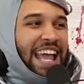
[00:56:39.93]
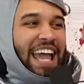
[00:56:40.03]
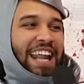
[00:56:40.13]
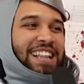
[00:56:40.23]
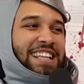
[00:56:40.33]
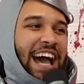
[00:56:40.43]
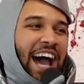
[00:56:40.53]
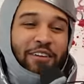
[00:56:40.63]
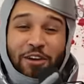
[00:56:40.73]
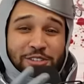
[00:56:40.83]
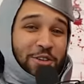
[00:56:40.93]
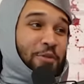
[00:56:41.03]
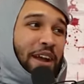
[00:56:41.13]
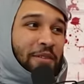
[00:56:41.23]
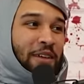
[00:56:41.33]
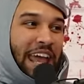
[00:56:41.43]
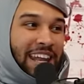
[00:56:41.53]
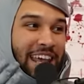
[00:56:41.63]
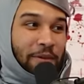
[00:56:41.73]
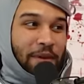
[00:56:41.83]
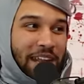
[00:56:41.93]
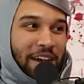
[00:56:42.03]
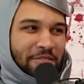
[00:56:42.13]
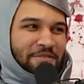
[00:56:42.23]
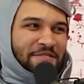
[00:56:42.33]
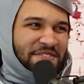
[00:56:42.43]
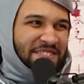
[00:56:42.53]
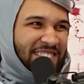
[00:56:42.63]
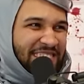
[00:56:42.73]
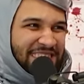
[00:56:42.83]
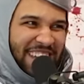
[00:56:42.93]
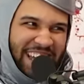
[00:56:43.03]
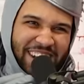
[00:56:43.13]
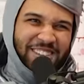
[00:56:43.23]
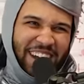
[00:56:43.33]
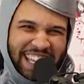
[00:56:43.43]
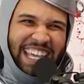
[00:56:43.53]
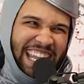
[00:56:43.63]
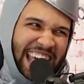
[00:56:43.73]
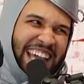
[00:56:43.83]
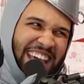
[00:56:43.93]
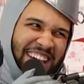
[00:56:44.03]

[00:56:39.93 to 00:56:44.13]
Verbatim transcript: And at the time, I was super into Eminem. So I kind of tried to get like, him.